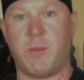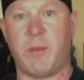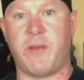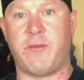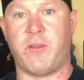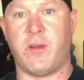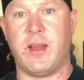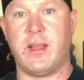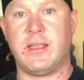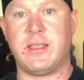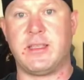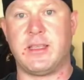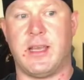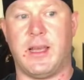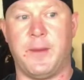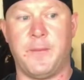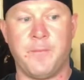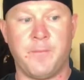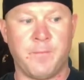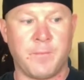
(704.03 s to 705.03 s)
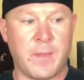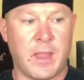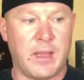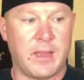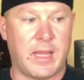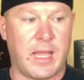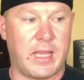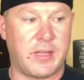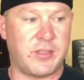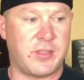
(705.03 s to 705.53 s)
of my friends.
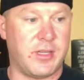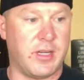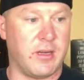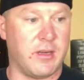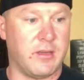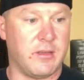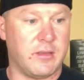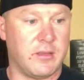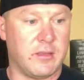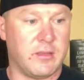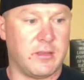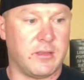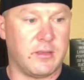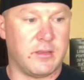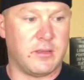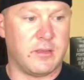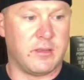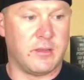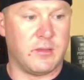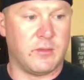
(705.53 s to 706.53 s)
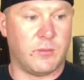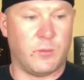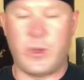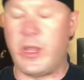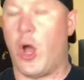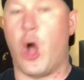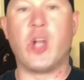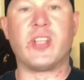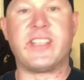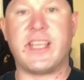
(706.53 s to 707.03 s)
Last year
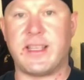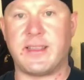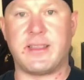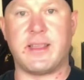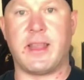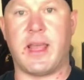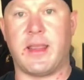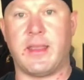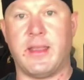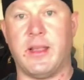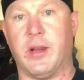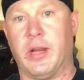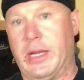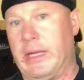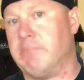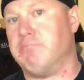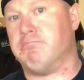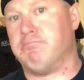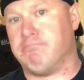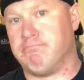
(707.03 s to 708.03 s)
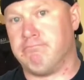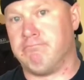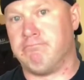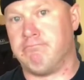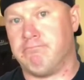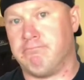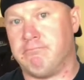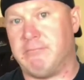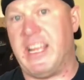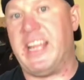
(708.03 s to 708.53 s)
we all tested that theory.
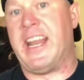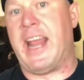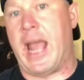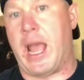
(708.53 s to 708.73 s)
It